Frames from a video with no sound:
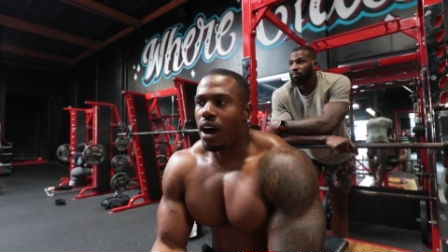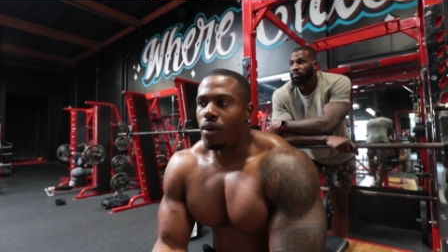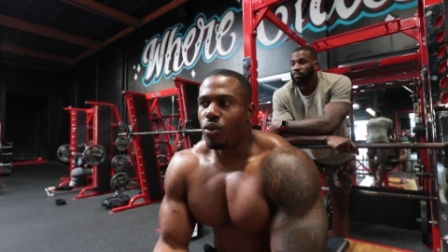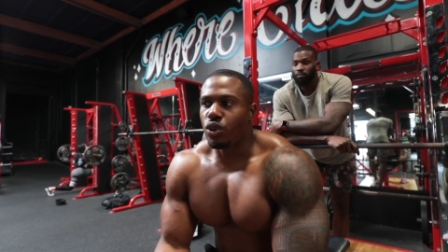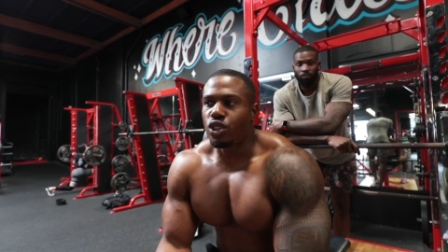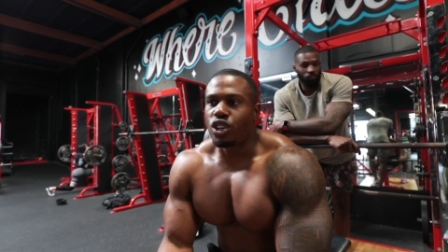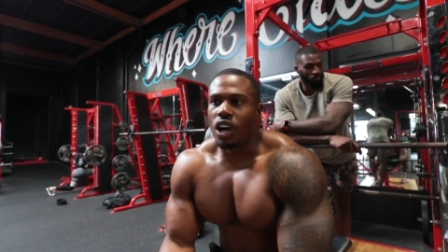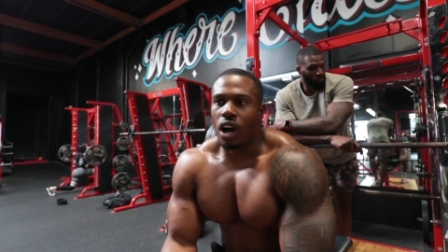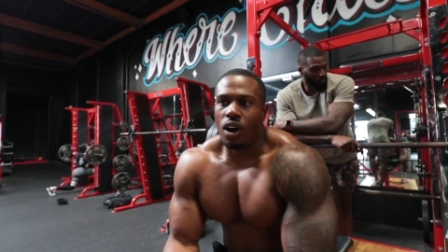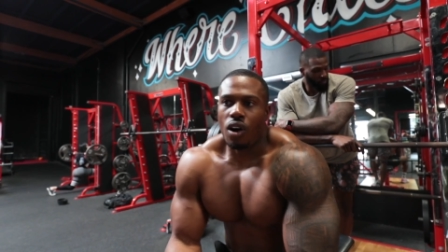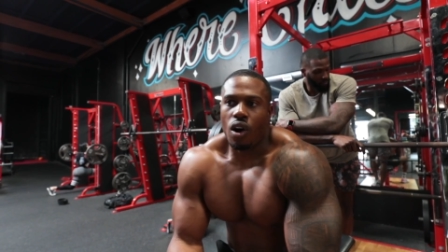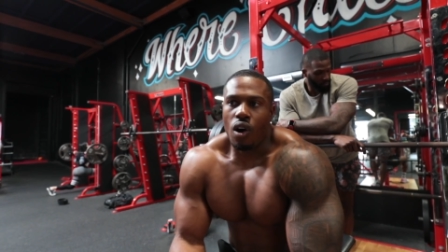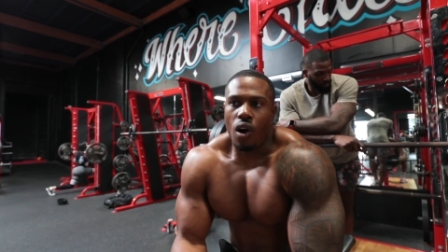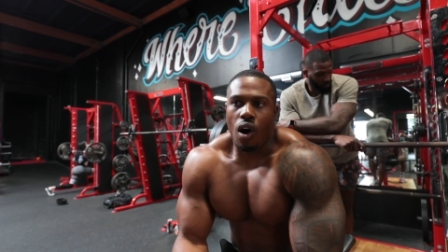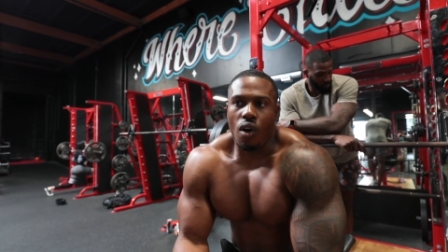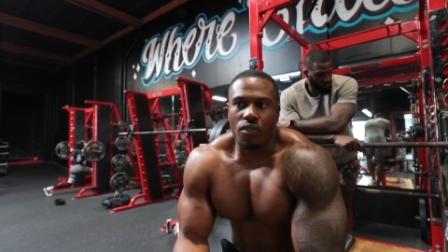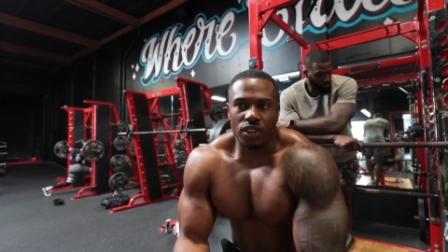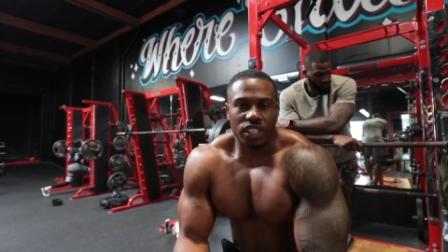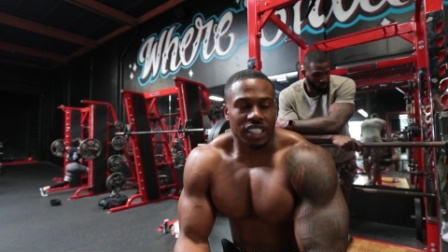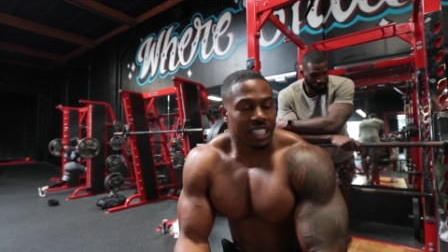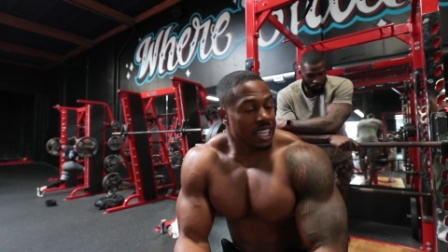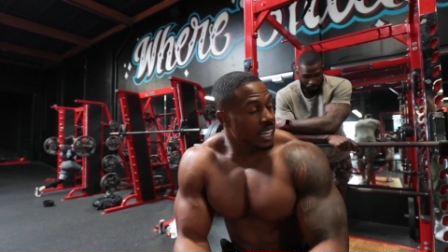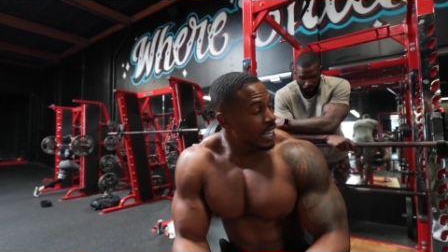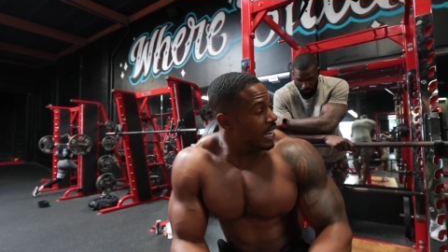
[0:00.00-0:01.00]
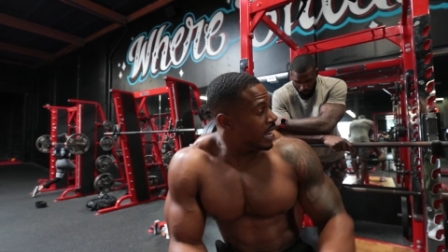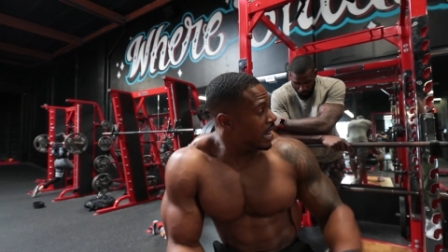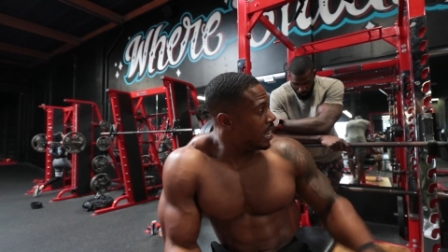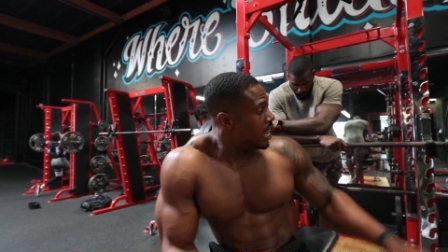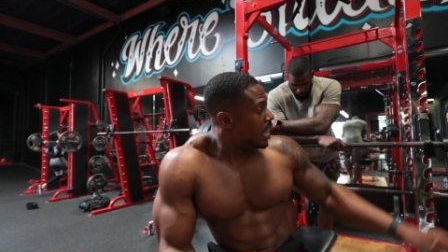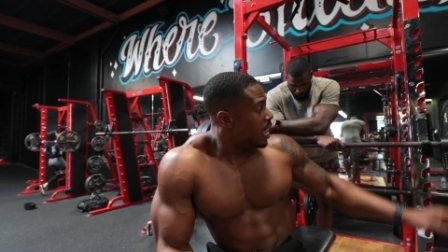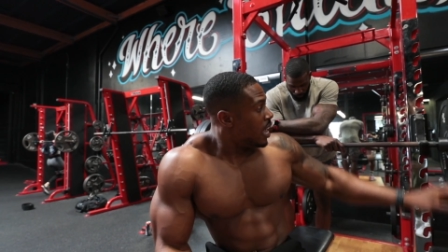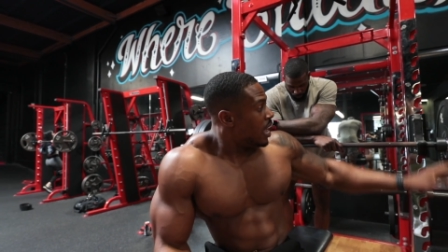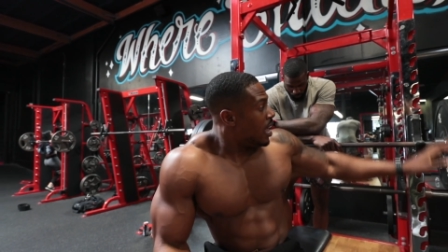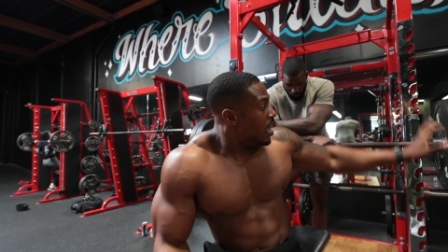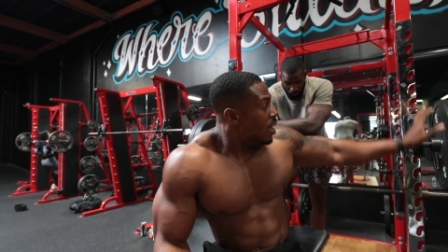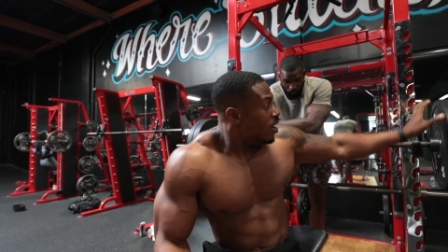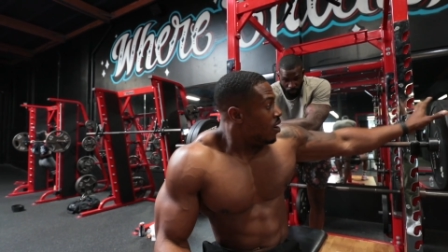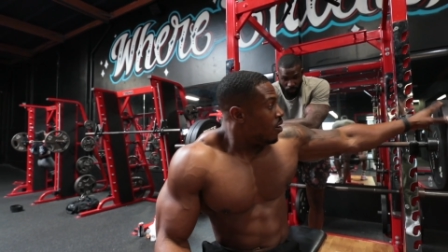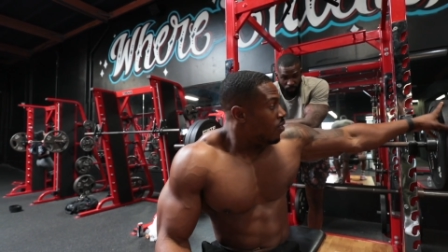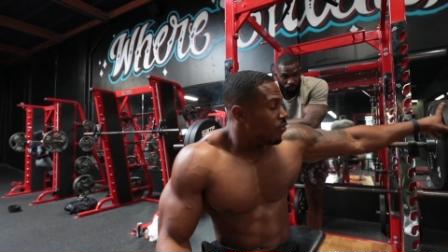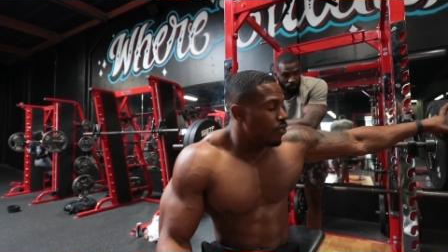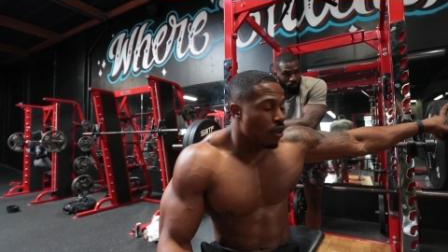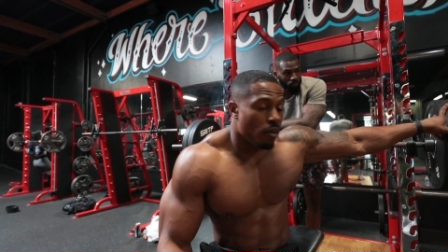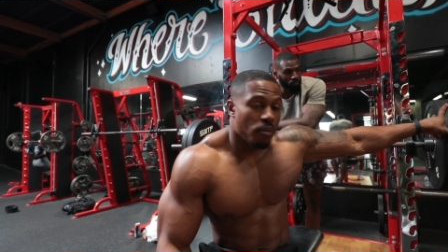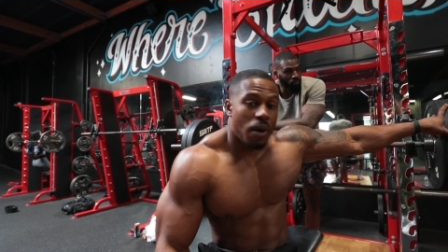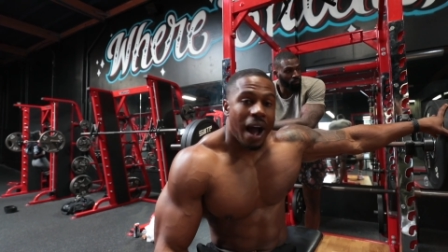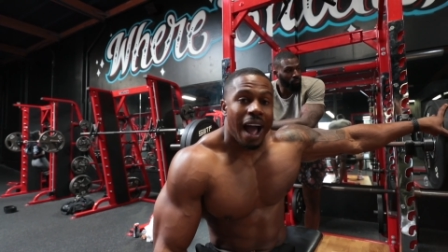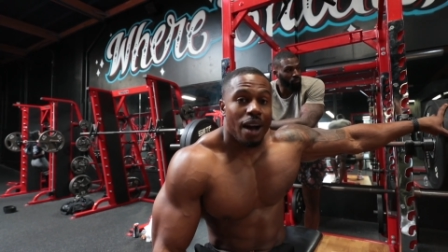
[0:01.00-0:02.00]
which I'll obviously,
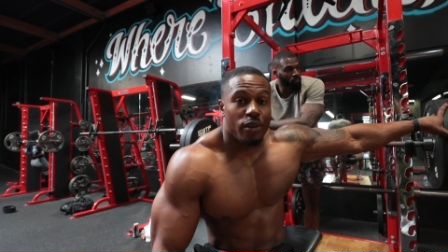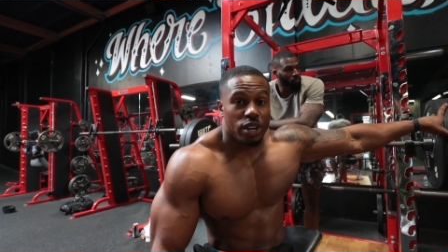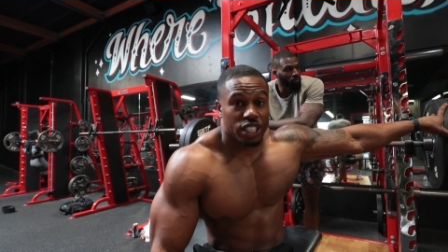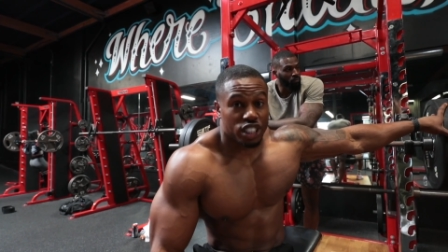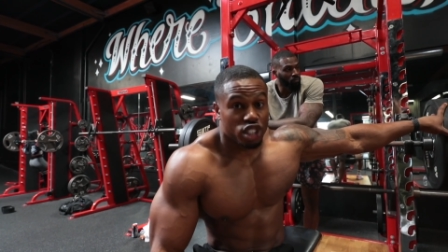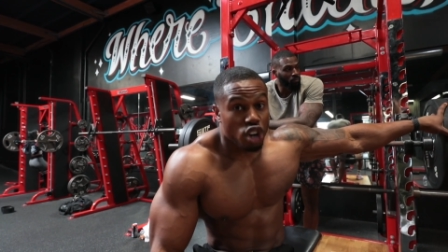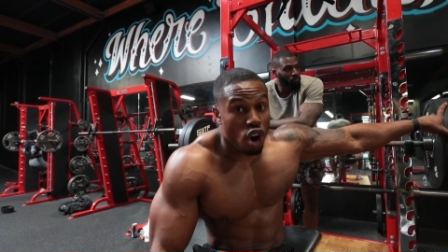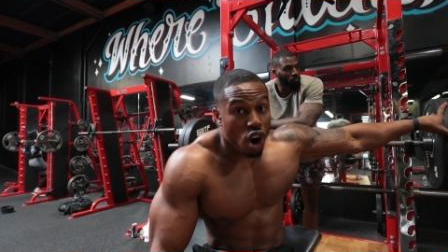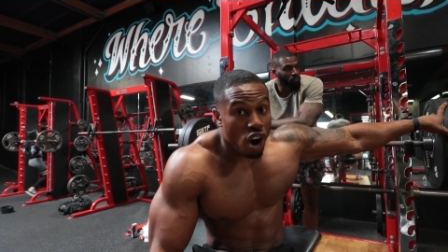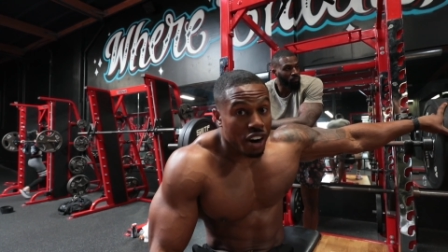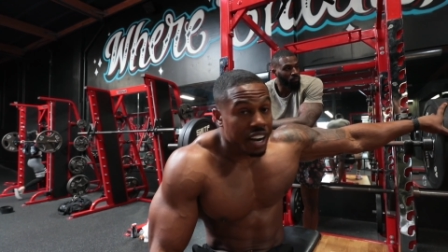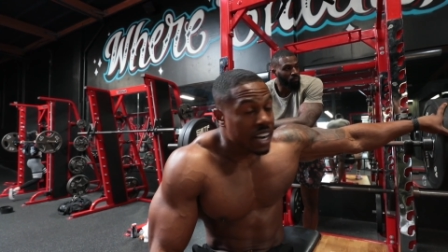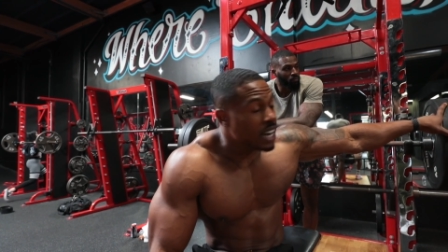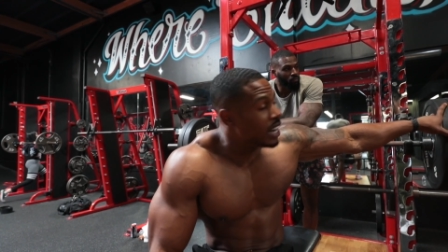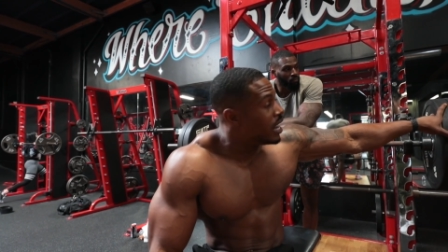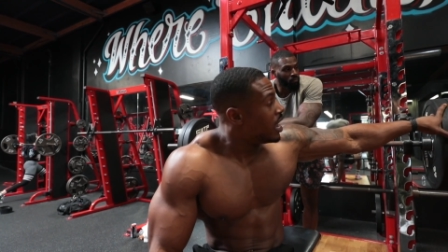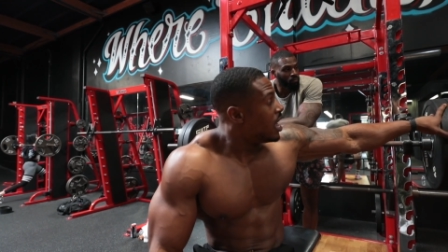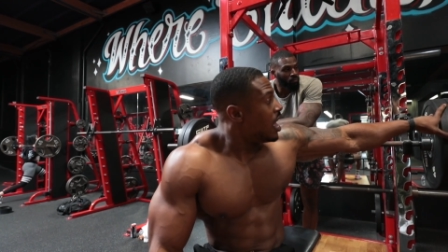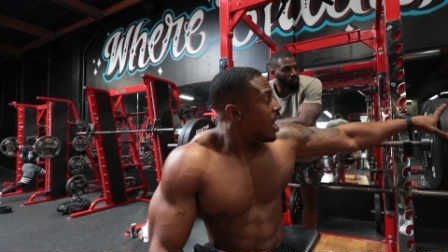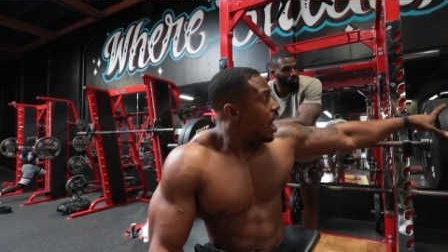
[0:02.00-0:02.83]
from how it's gone,